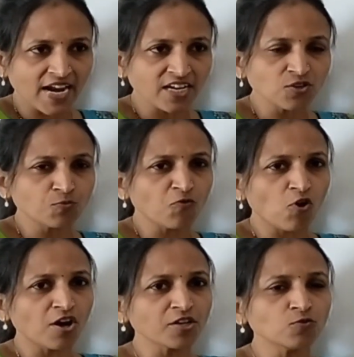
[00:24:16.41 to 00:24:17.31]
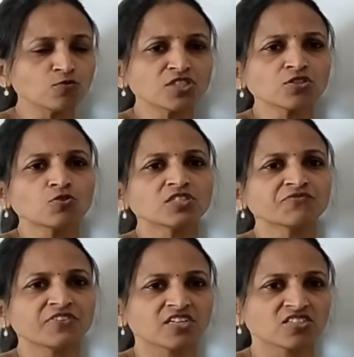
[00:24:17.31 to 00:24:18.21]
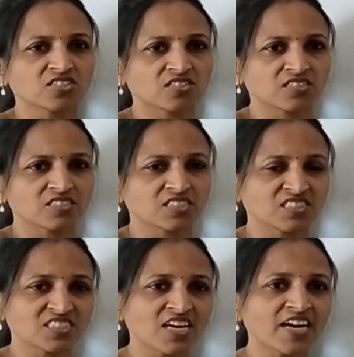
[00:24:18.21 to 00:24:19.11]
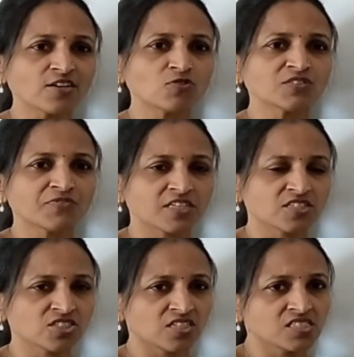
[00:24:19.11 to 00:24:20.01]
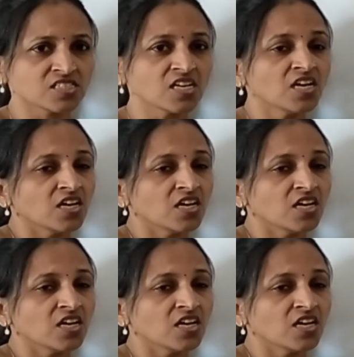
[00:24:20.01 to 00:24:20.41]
and for using those functions, inside those functions